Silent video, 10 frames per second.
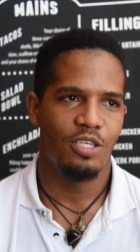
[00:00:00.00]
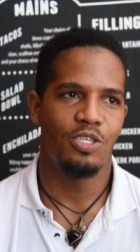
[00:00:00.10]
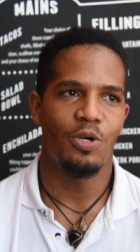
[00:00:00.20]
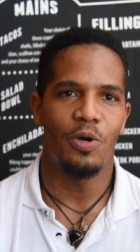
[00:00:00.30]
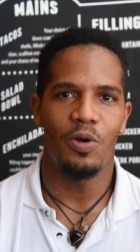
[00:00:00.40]

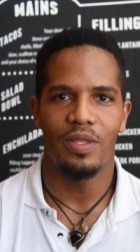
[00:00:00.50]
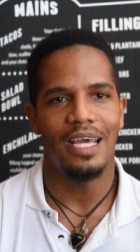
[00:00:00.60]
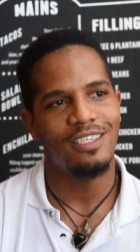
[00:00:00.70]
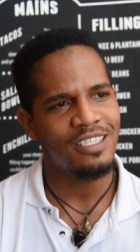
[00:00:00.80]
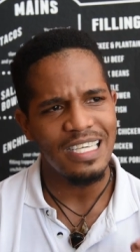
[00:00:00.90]
so
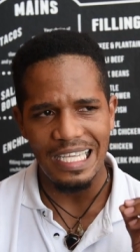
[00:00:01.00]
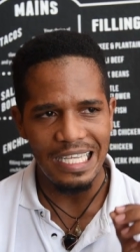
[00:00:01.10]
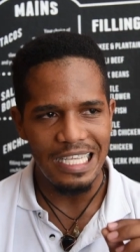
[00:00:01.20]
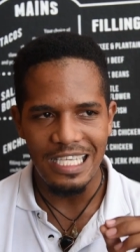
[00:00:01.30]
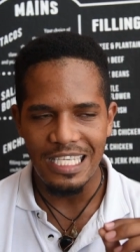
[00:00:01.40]
that just that
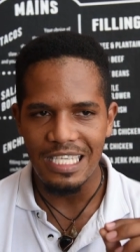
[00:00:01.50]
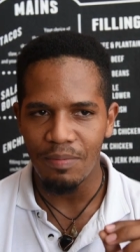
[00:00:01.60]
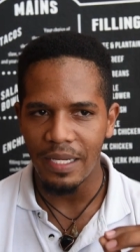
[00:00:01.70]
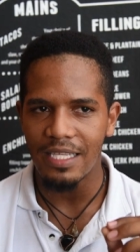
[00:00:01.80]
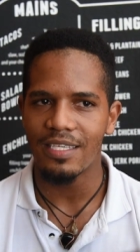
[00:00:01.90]
little
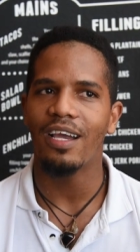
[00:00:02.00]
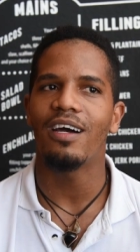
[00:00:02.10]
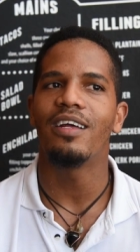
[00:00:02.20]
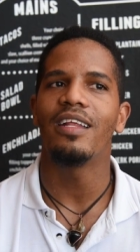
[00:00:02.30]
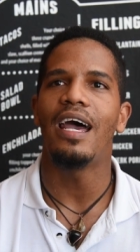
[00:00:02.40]
split
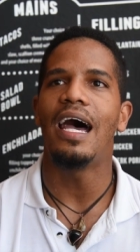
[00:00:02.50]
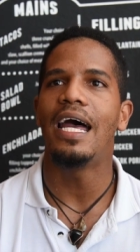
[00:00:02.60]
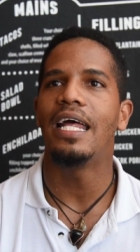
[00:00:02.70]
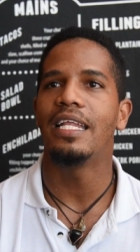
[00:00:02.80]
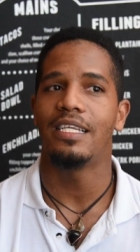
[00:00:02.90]
second
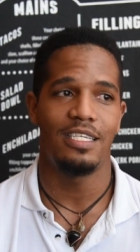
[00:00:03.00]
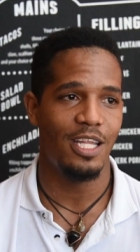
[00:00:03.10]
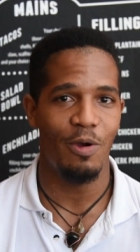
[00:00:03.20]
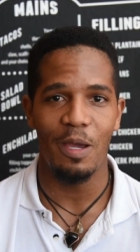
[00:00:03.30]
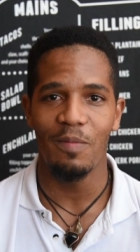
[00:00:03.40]
and
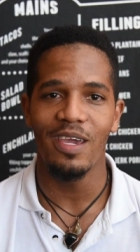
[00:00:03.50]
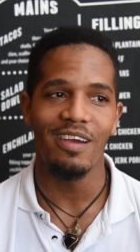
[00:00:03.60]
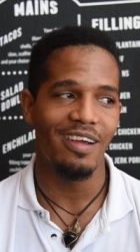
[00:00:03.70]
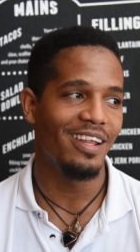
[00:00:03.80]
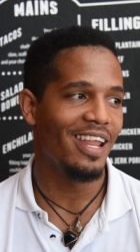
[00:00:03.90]
now I'm
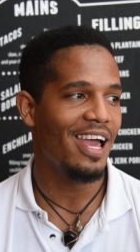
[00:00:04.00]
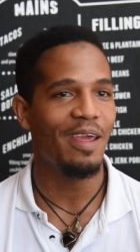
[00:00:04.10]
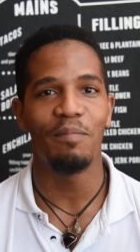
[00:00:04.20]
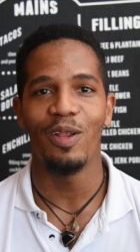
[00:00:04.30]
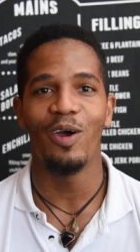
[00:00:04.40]
here an, an
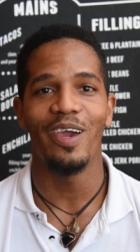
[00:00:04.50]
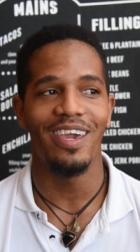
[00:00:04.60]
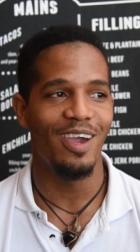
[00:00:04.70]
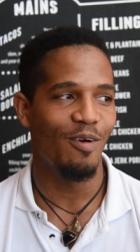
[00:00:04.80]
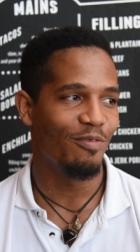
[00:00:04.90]

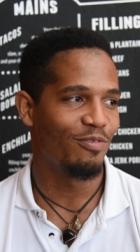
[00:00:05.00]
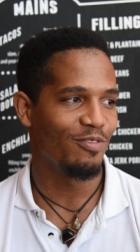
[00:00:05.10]
employee of